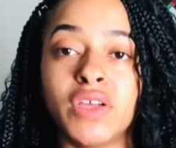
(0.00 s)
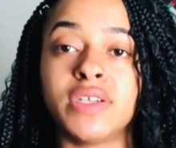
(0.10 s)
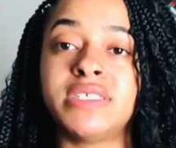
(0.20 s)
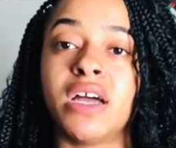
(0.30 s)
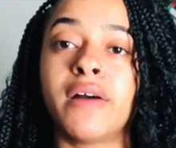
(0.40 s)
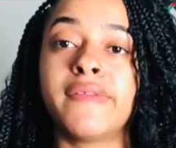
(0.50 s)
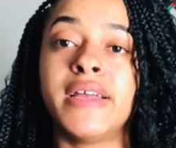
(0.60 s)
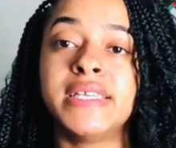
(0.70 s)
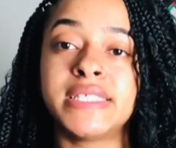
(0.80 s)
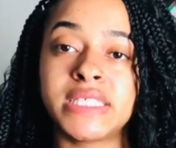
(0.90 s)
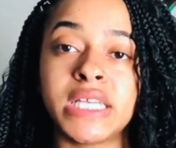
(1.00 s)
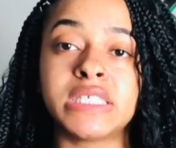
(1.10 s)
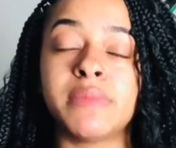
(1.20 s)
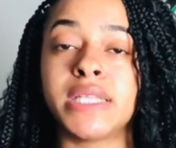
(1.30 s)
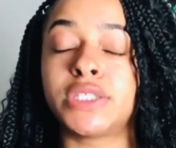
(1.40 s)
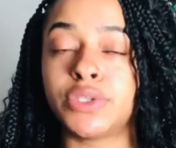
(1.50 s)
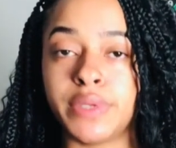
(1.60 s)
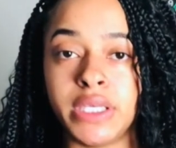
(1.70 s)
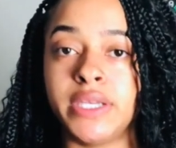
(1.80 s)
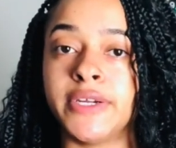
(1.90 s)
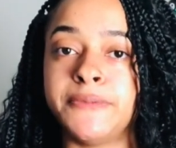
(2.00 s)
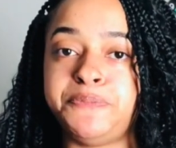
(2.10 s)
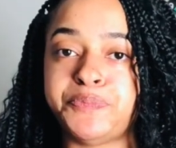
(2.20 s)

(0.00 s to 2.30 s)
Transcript: yourself 6 months to a year